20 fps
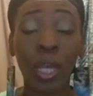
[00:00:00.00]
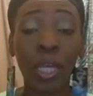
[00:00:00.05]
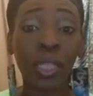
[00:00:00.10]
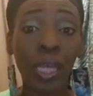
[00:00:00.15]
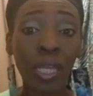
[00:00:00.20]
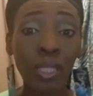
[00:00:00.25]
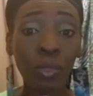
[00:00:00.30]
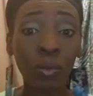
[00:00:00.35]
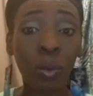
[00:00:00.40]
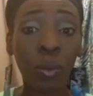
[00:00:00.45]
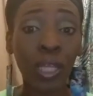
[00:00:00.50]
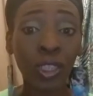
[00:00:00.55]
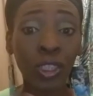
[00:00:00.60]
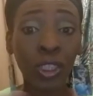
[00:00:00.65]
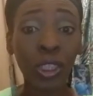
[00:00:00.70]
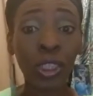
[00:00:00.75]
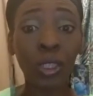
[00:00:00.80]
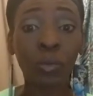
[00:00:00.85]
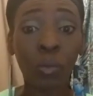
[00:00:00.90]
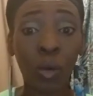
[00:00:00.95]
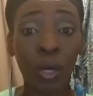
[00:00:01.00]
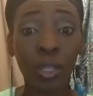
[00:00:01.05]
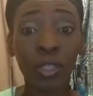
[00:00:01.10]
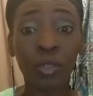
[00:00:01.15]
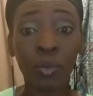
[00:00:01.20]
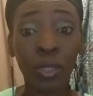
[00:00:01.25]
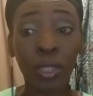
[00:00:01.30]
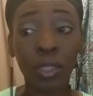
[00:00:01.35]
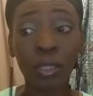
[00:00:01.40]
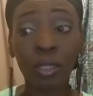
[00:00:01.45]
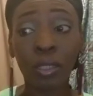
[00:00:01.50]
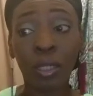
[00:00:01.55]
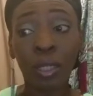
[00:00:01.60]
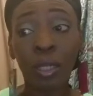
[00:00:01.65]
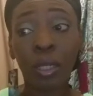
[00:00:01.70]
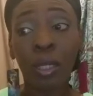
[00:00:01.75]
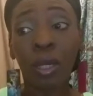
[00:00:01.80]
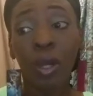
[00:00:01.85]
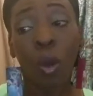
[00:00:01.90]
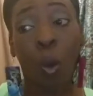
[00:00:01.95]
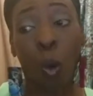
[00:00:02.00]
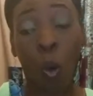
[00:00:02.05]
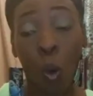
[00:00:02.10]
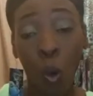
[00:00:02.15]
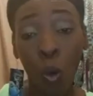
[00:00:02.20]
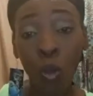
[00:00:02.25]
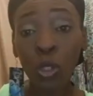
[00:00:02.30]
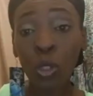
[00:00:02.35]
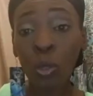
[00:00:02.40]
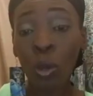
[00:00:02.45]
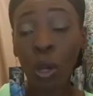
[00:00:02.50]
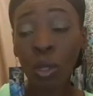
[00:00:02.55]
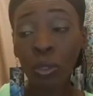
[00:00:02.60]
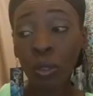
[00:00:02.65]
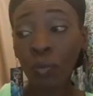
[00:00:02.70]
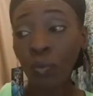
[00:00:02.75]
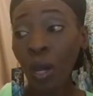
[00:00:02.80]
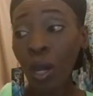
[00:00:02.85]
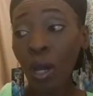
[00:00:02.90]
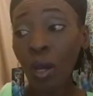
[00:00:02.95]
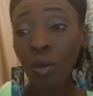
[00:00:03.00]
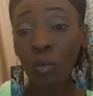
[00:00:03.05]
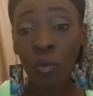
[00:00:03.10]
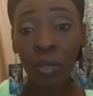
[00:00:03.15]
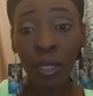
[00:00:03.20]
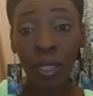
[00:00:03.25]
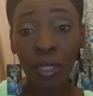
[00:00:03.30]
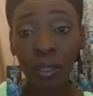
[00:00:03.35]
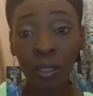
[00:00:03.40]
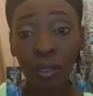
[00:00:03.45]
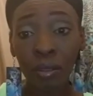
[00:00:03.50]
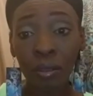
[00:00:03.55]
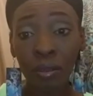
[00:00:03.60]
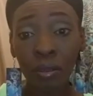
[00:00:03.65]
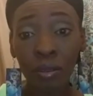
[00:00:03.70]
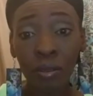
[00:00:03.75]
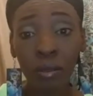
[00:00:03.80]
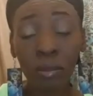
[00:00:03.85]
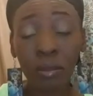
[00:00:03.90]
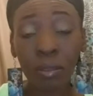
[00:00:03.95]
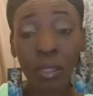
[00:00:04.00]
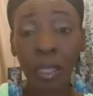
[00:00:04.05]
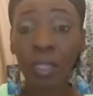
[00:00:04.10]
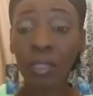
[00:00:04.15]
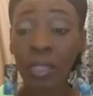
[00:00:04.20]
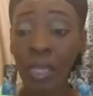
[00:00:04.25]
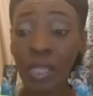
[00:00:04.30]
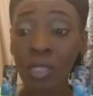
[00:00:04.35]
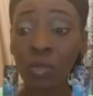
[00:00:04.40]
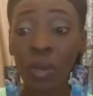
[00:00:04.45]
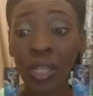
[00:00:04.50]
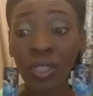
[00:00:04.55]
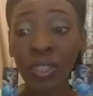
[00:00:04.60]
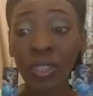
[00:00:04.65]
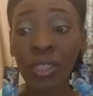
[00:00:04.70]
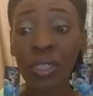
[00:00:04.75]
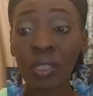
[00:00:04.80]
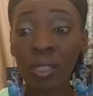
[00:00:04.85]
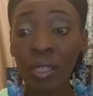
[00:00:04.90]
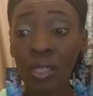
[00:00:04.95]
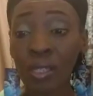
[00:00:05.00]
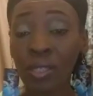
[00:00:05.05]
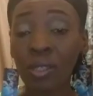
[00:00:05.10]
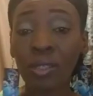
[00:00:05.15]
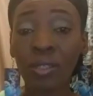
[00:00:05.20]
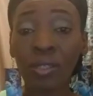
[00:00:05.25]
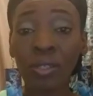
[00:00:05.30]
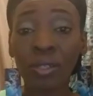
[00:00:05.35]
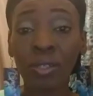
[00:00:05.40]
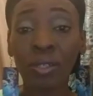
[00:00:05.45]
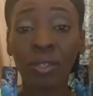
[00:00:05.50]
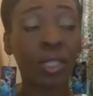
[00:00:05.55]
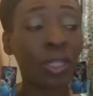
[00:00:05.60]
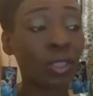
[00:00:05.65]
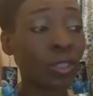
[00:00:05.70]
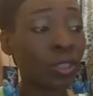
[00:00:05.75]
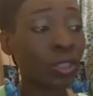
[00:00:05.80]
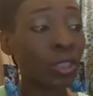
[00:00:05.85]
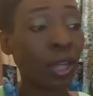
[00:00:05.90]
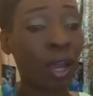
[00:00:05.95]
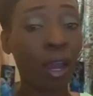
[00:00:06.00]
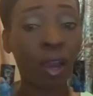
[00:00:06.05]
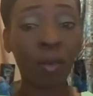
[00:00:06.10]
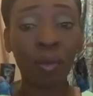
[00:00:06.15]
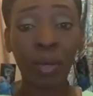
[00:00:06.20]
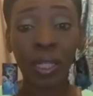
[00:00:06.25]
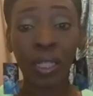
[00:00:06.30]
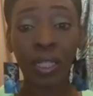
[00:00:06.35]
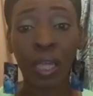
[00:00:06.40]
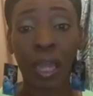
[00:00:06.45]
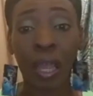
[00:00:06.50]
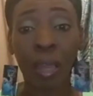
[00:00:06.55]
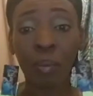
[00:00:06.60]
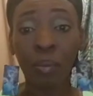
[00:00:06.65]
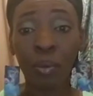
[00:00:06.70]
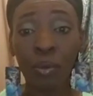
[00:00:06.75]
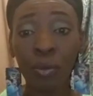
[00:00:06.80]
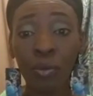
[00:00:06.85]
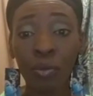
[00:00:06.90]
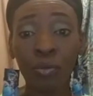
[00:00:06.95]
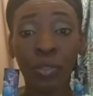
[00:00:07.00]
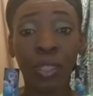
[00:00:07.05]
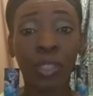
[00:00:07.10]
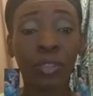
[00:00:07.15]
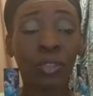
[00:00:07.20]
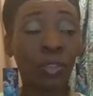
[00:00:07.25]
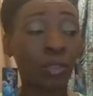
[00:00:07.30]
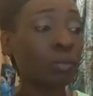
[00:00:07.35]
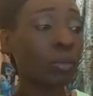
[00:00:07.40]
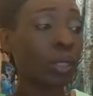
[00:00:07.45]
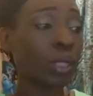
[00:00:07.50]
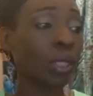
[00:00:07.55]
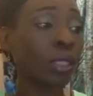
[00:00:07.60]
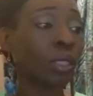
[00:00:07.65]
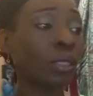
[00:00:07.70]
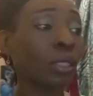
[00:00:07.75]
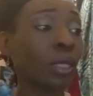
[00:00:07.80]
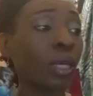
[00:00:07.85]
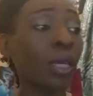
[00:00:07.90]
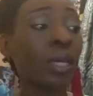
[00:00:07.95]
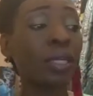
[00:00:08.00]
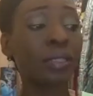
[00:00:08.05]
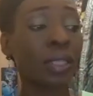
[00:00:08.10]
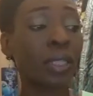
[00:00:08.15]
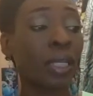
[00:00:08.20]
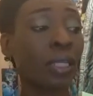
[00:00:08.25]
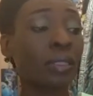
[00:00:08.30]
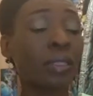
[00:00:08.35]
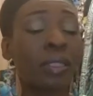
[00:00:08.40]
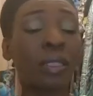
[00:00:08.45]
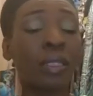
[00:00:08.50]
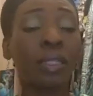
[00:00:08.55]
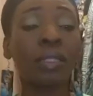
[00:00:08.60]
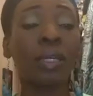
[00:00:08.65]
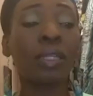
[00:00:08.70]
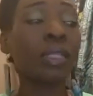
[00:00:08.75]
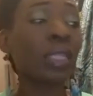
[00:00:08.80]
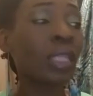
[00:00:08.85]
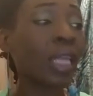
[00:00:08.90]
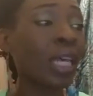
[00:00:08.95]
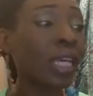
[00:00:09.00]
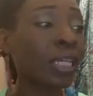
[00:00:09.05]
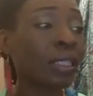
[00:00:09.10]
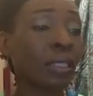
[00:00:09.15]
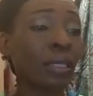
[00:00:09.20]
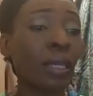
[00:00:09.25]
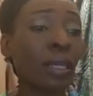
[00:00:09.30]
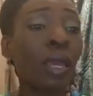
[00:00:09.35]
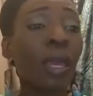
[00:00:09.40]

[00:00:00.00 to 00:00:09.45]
And that's why she's wondering who you on the phone with. And that's why she's insecure. Because she already got proof that you've been texting another lady.